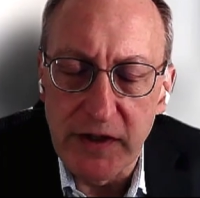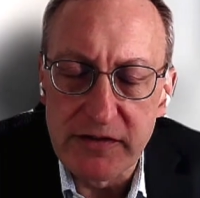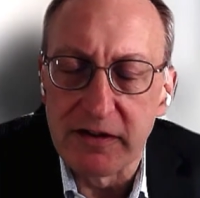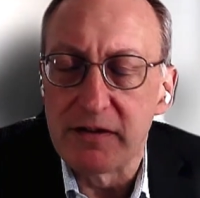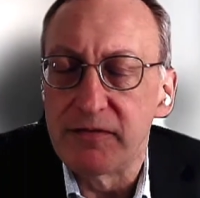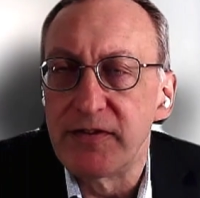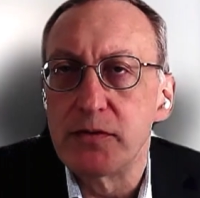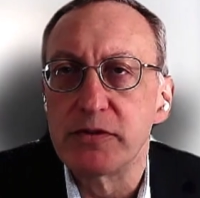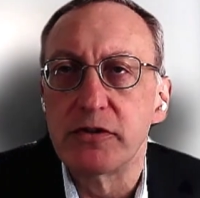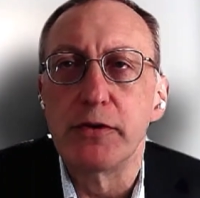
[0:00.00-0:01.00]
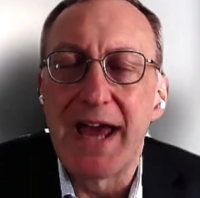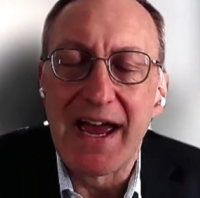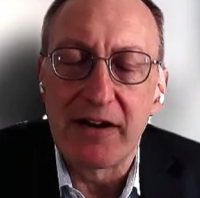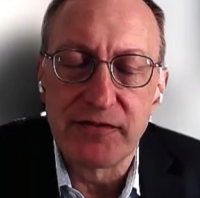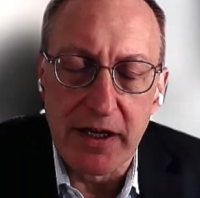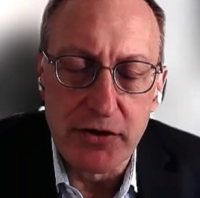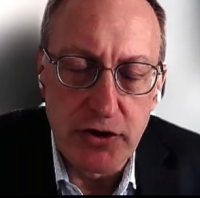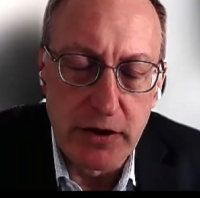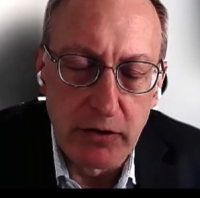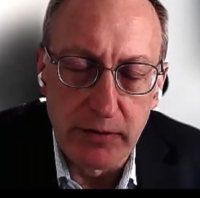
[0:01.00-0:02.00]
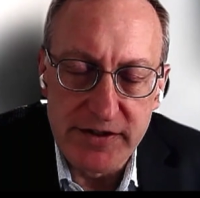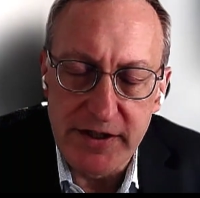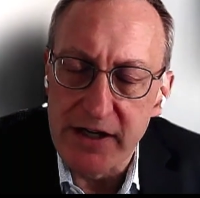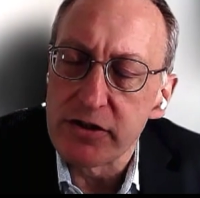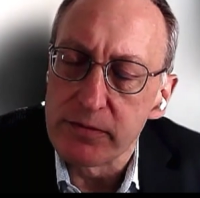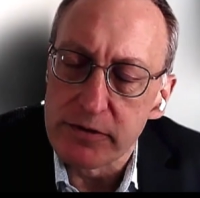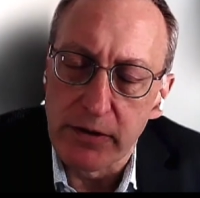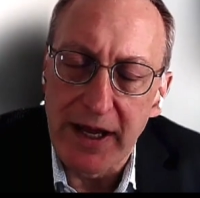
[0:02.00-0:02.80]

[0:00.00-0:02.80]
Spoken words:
convinced that the Fed was going to have to engineer a recession.